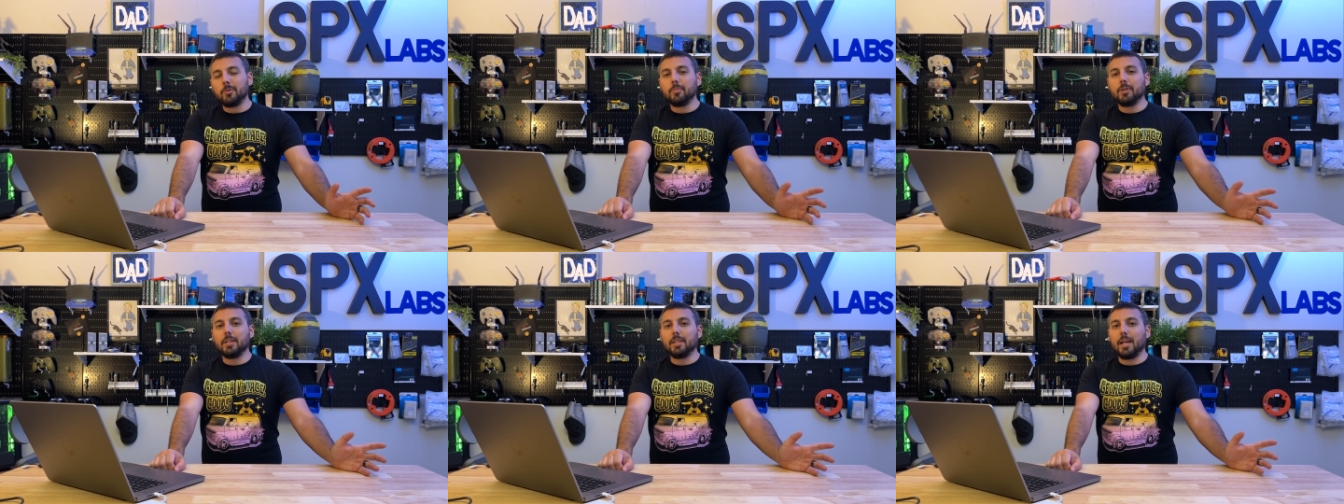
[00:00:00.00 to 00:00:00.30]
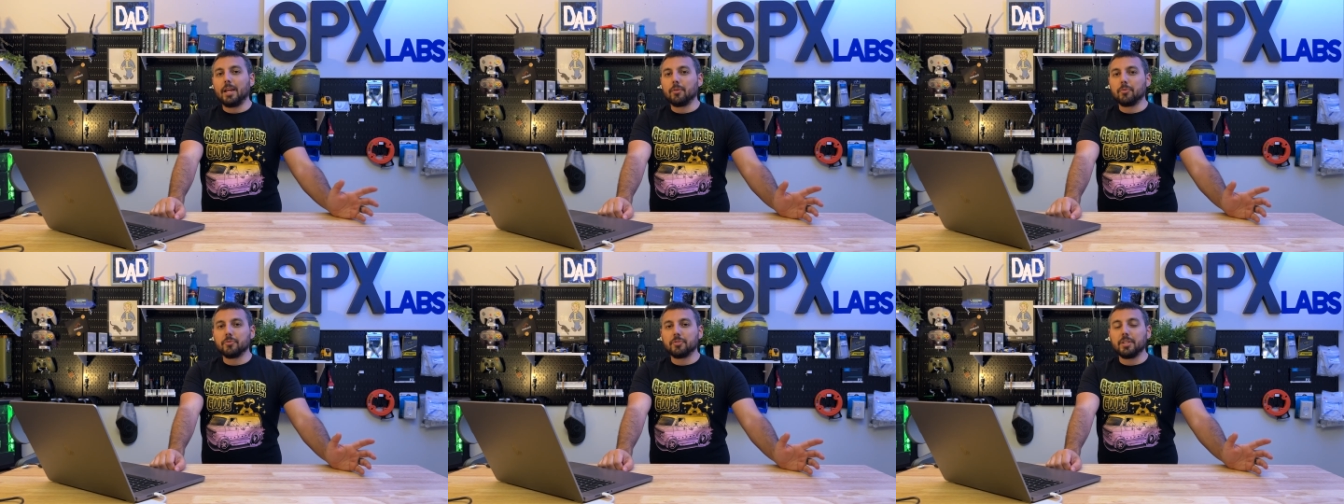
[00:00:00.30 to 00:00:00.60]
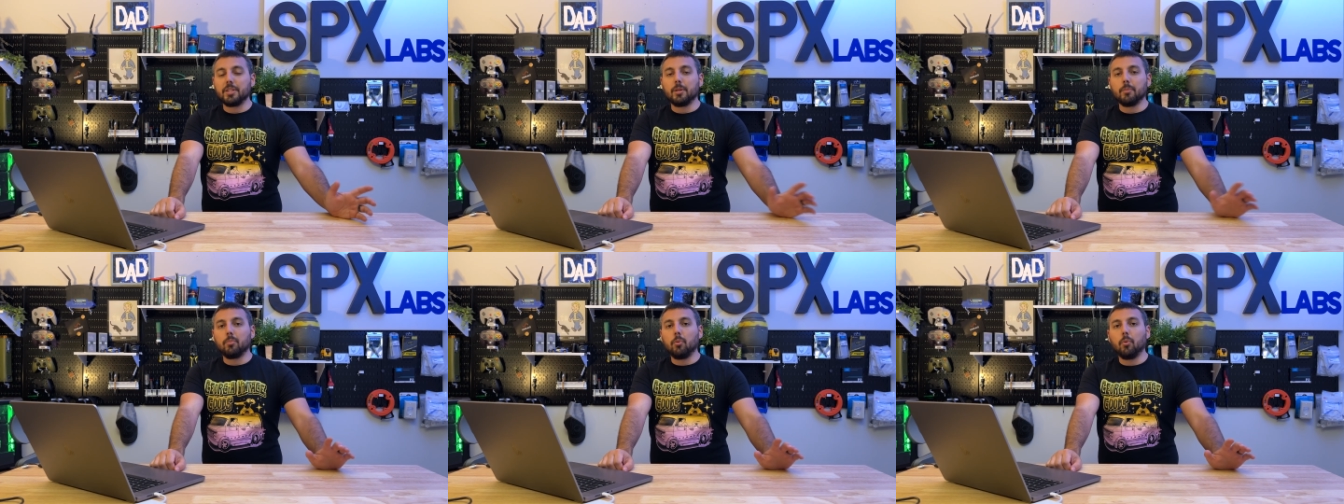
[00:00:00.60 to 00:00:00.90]
but I don't see
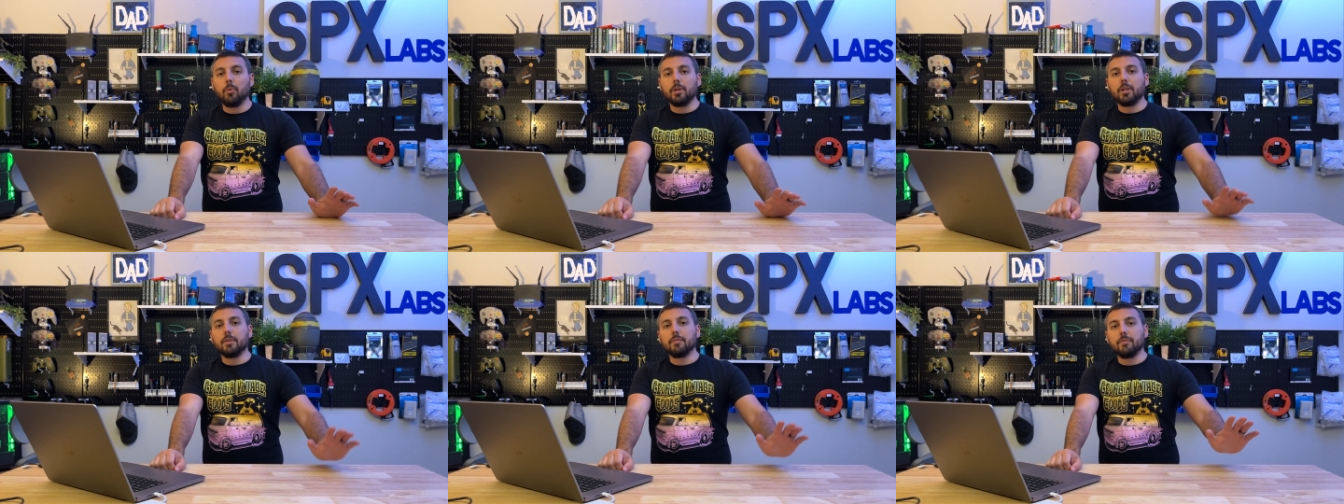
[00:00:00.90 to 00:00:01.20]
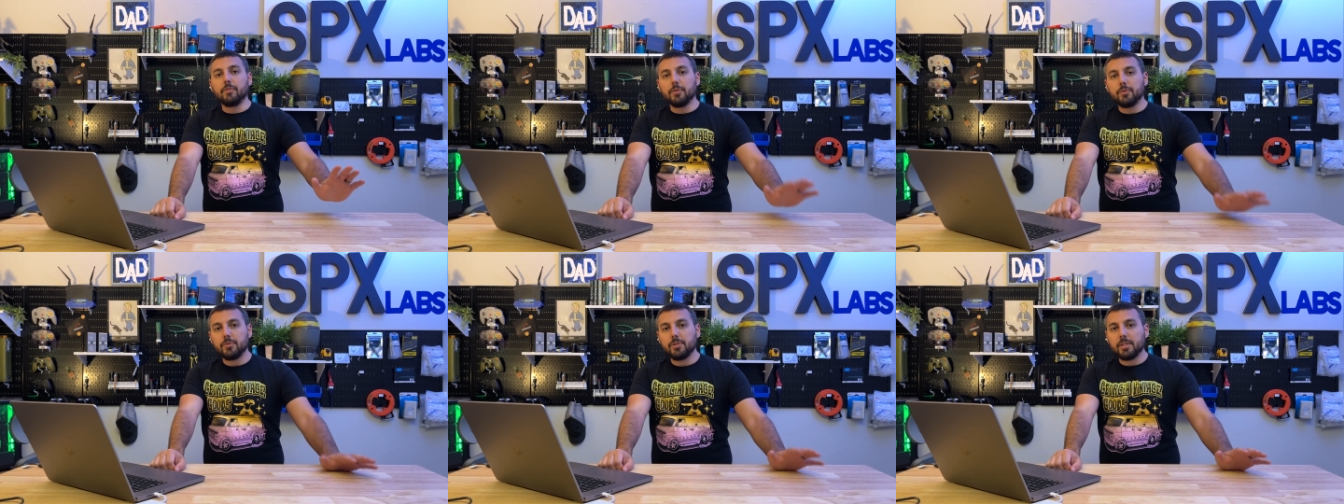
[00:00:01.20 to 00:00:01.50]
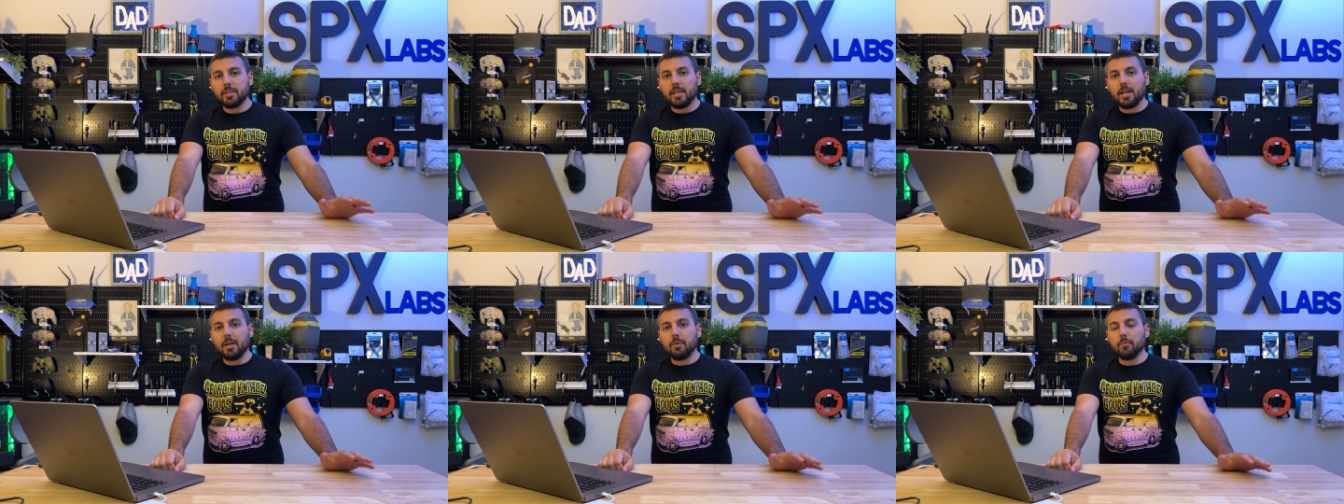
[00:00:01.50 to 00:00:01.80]
the point of
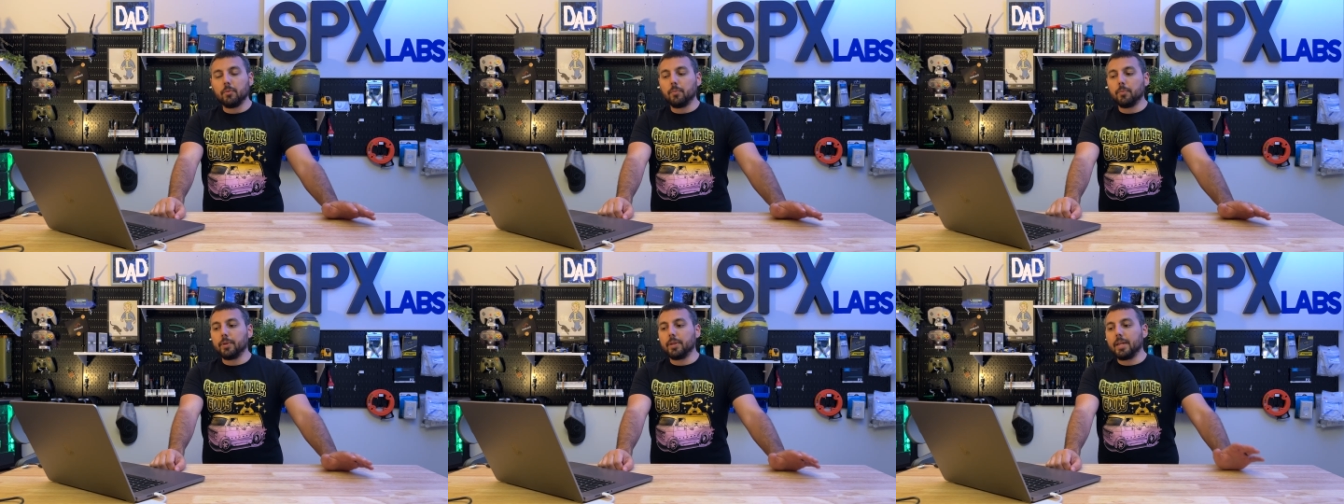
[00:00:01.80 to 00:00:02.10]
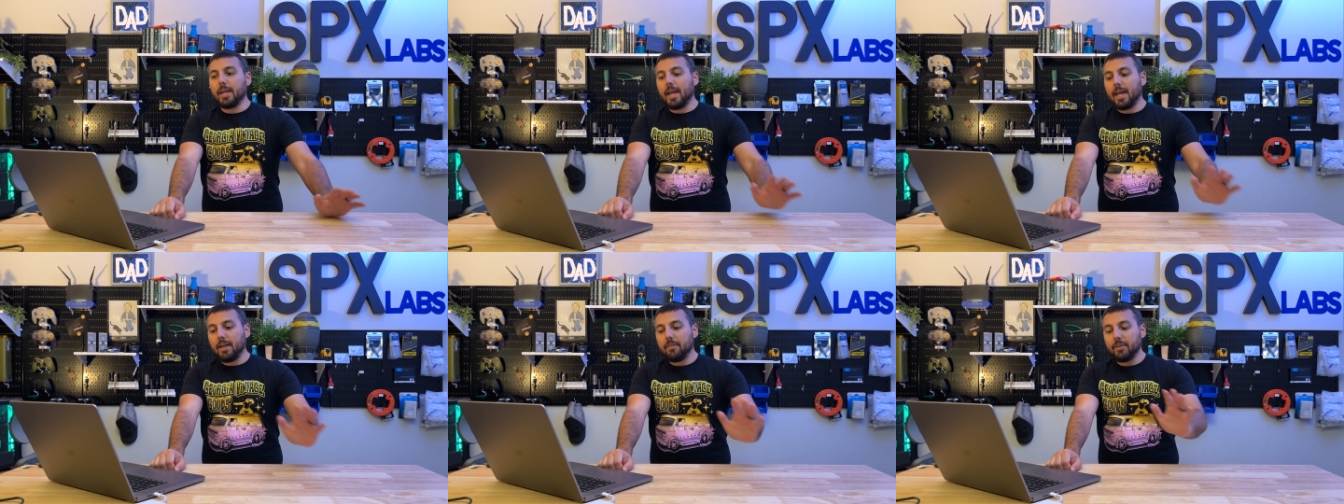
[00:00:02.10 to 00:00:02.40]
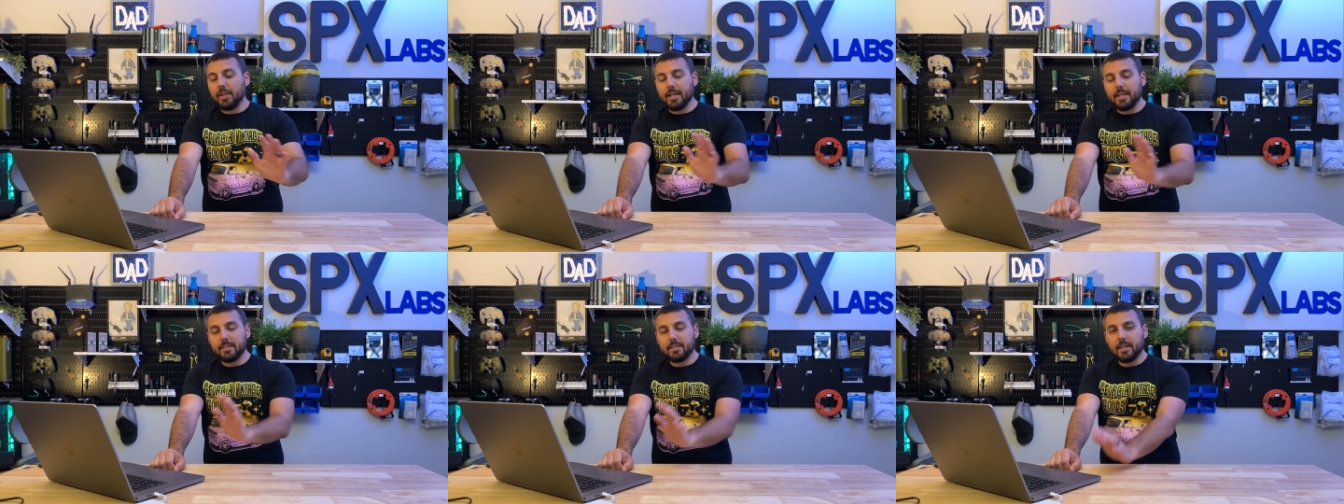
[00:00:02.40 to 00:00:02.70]
using that when we
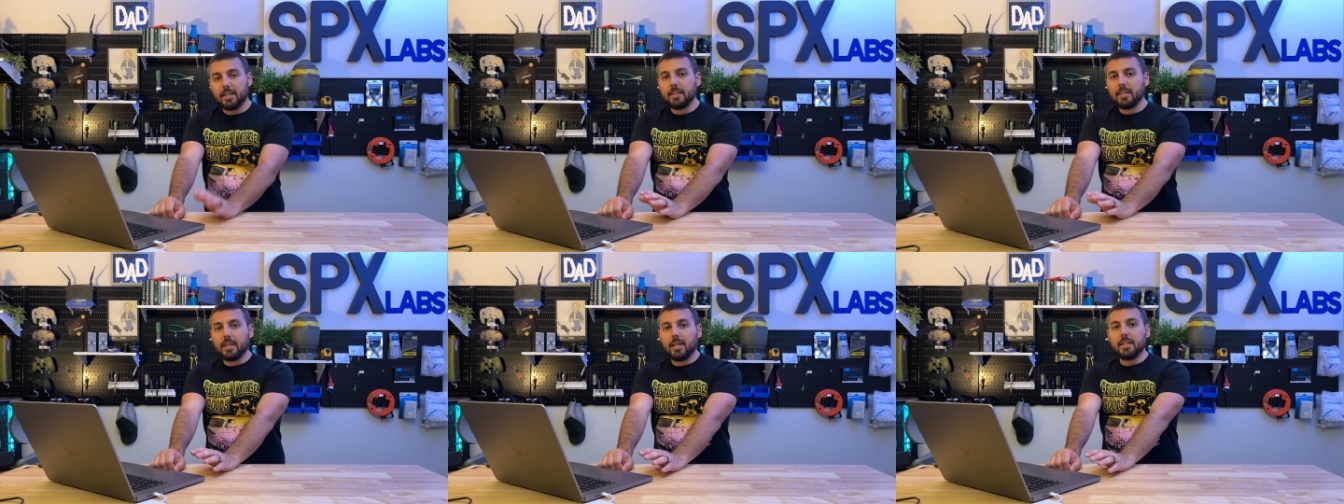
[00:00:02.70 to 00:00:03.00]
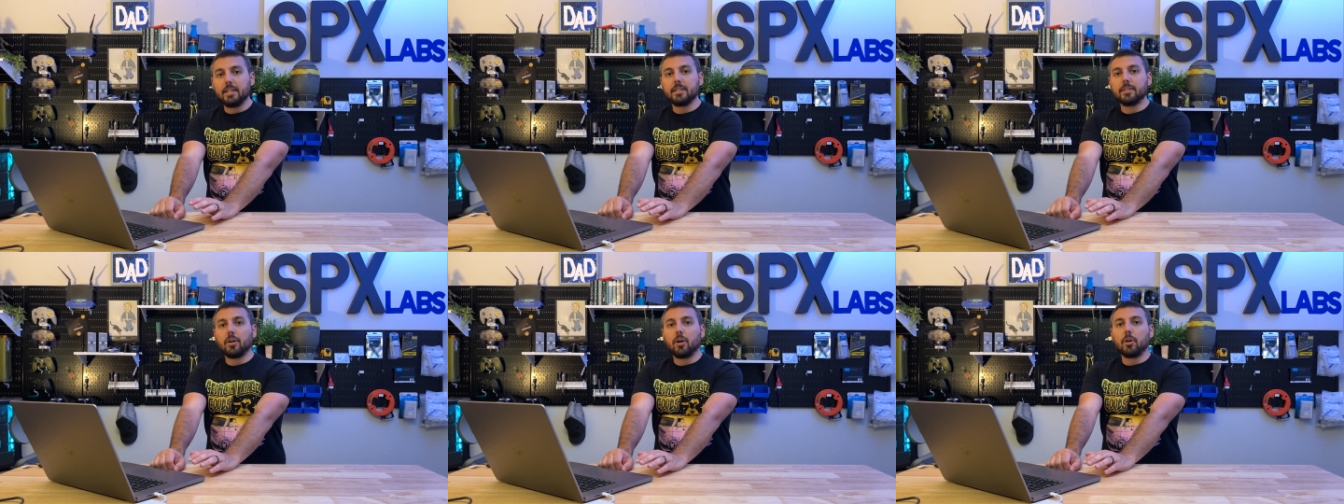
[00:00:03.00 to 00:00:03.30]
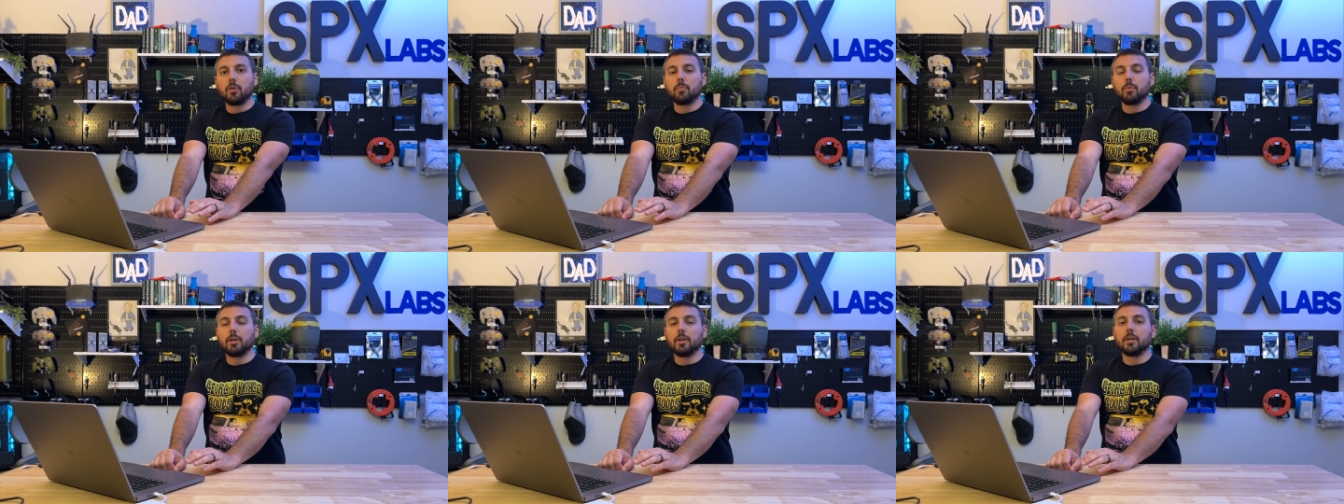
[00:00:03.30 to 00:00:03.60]
have a dedicated
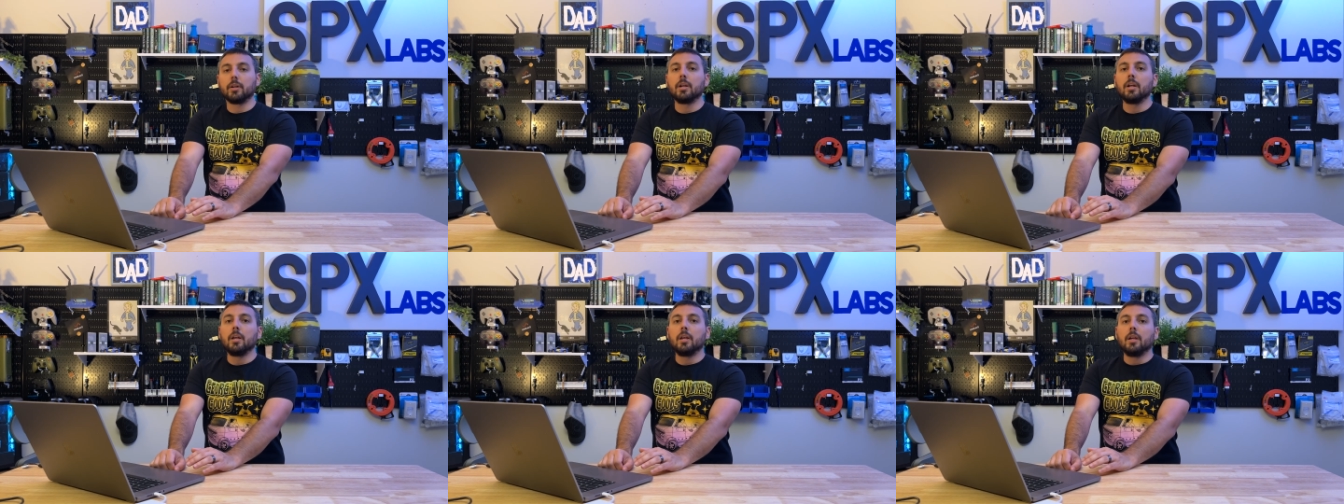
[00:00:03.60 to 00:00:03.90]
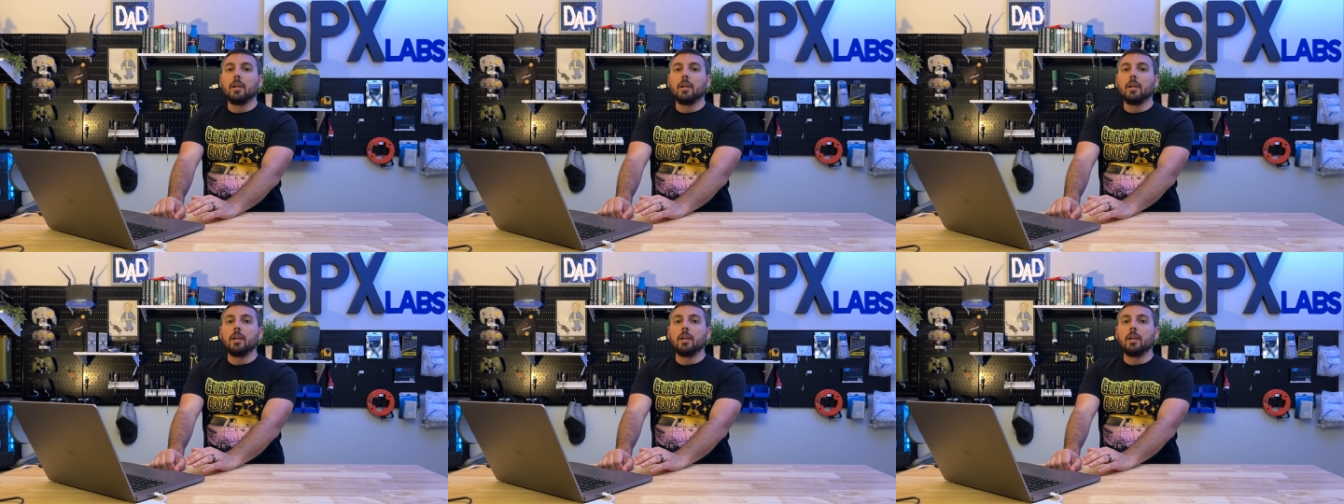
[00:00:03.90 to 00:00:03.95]
hardware